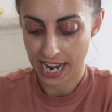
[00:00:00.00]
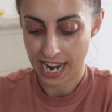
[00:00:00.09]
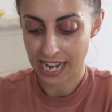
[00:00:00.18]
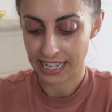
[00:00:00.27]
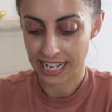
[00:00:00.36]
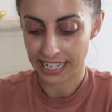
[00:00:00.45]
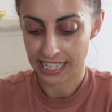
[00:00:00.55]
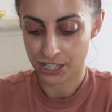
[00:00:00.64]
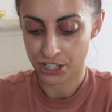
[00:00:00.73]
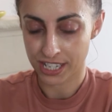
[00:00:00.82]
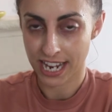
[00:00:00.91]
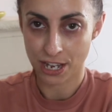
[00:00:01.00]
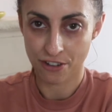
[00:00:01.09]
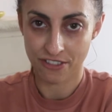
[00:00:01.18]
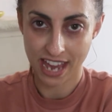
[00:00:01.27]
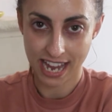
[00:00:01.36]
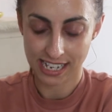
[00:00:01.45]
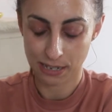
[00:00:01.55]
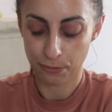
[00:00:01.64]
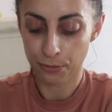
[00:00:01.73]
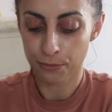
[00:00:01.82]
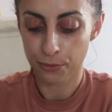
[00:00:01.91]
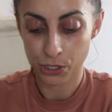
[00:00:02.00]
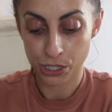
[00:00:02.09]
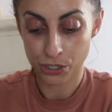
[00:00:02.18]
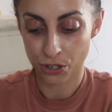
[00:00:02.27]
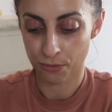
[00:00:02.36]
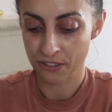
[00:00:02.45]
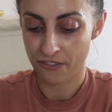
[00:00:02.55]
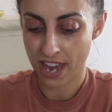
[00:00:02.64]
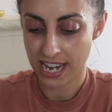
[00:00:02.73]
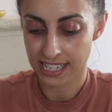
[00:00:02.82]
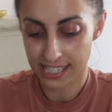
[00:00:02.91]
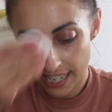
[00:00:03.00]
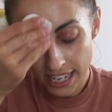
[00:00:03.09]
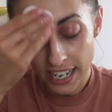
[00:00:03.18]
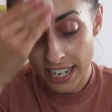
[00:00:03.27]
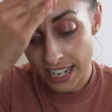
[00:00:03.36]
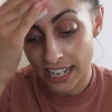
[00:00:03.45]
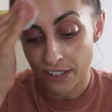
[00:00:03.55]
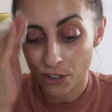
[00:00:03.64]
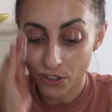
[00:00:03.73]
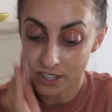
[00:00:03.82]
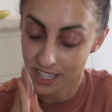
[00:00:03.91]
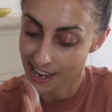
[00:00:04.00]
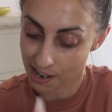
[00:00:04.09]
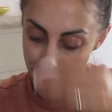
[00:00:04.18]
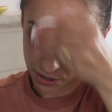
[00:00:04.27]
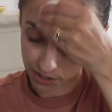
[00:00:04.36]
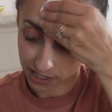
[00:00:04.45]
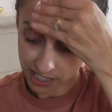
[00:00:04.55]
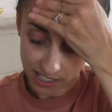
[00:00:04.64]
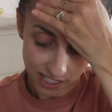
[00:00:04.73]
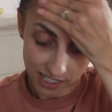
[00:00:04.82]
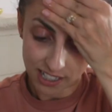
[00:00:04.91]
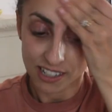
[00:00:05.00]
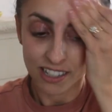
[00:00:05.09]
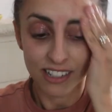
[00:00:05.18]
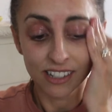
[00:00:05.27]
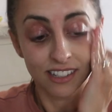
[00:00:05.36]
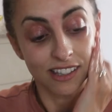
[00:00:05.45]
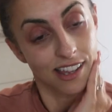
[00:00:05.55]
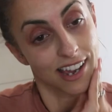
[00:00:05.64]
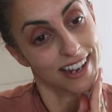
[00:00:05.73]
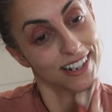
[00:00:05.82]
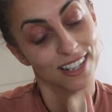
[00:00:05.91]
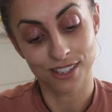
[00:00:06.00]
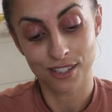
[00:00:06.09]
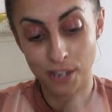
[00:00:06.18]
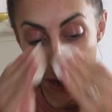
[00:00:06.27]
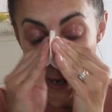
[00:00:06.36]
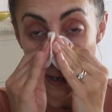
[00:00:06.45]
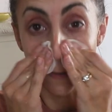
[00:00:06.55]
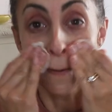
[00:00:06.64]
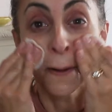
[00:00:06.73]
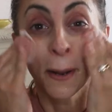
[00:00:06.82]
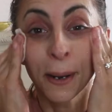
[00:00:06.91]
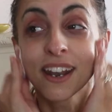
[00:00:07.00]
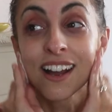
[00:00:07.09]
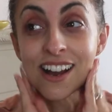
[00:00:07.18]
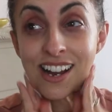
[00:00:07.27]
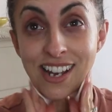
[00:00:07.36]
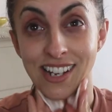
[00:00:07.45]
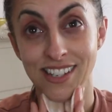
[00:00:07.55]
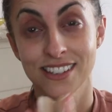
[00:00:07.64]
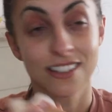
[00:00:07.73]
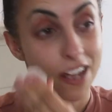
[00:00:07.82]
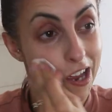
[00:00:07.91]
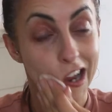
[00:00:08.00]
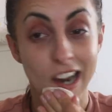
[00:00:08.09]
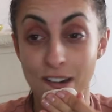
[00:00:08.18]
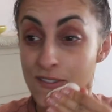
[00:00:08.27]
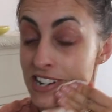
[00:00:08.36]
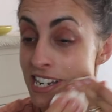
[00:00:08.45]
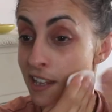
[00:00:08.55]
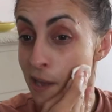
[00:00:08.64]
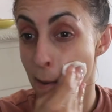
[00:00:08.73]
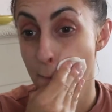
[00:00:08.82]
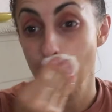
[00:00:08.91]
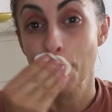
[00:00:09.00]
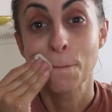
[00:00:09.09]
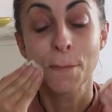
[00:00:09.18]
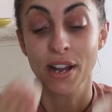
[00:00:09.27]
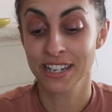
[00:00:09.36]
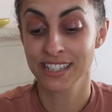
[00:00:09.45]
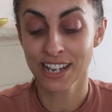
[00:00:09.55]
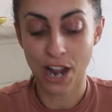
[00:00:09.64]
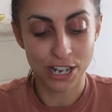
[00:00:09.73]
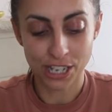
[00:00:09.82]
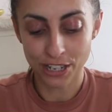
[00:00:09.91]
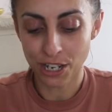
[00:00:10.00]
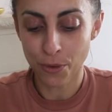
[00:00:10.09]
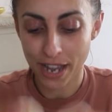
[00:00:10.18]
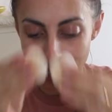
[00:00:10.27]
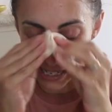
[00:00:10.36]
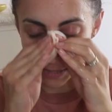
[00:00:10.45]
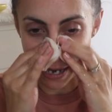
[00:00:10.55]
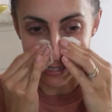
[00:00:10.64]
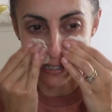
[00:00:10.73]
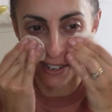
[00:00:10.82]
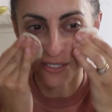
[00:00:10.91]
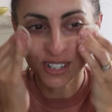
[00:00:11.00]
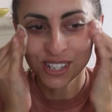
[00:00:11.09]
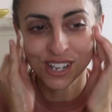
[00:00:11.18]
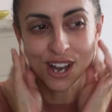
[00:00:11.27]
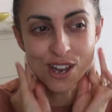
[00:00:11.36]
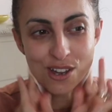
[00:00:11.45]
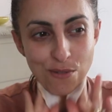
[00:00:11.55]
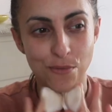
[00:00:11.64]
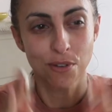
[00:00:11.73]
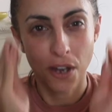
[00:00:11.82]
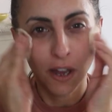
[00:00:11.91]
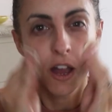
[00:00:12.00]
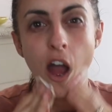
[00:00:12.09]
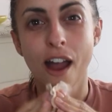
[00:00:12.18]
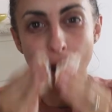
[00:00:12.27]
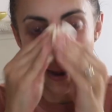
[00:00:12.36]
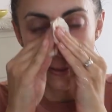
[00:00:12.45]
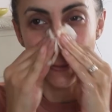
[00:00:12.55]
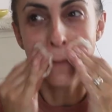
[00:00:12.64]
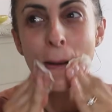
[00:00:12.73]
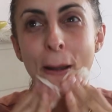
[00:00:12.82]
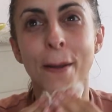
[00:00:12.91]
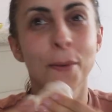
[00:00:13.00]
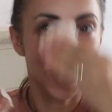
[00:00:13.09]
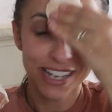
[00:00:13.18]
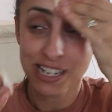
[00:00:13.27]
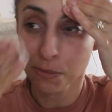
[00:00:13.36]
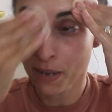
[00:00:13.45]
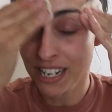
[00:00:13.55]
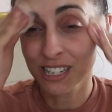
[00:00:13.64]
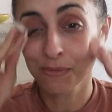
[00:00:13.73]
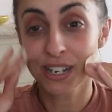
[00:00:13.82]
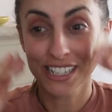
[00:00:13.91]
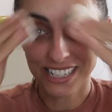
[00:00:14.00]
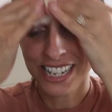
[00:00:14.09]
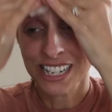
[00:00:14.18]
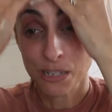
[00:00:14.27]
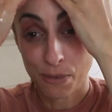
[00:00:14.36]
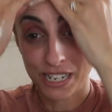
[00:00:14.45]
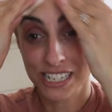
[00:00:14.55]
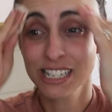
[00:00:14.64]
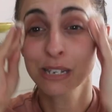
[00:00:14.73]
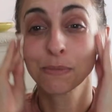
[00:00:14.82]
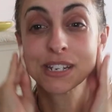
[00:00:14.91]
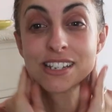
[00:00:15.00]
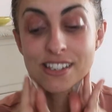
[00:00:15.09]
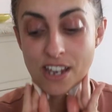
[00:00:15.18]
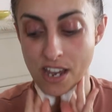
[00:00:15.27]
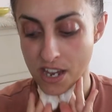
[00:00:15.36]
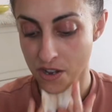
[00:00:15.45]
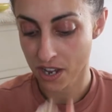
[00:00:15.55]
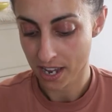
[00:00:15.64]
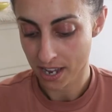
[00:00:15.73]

and then I can just take off the excess product on my face and then I've got the towel that is so nice I really like that I did I don't know what I expected of a soap I really don't know what I expected but I didn't expect it to be so